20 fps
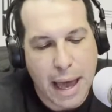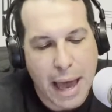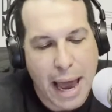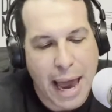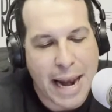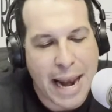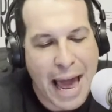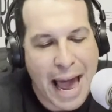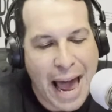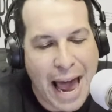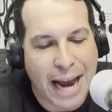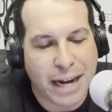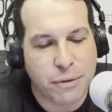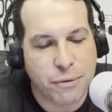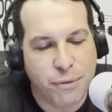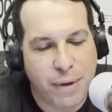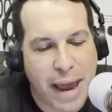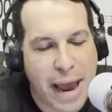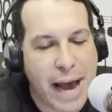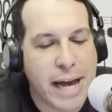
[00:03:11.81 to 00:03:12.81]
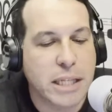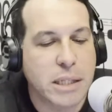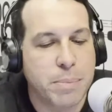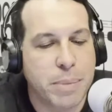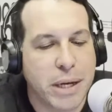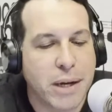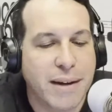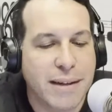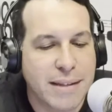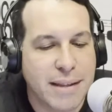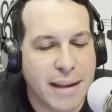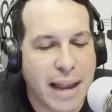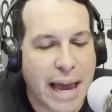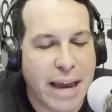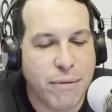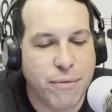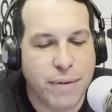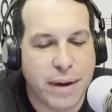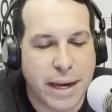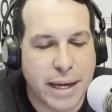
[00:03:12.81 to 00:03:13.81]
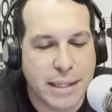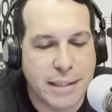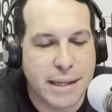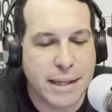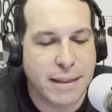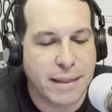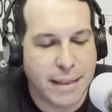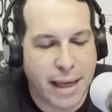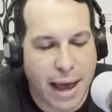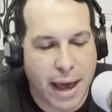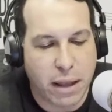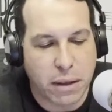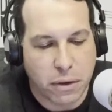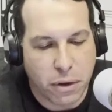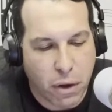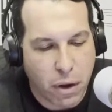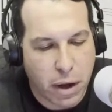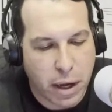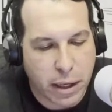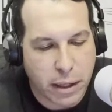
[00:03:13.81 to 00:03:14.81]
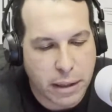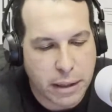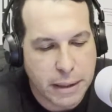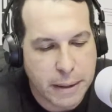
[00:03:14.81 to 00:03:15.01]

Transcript: and act fast because life isn't that long."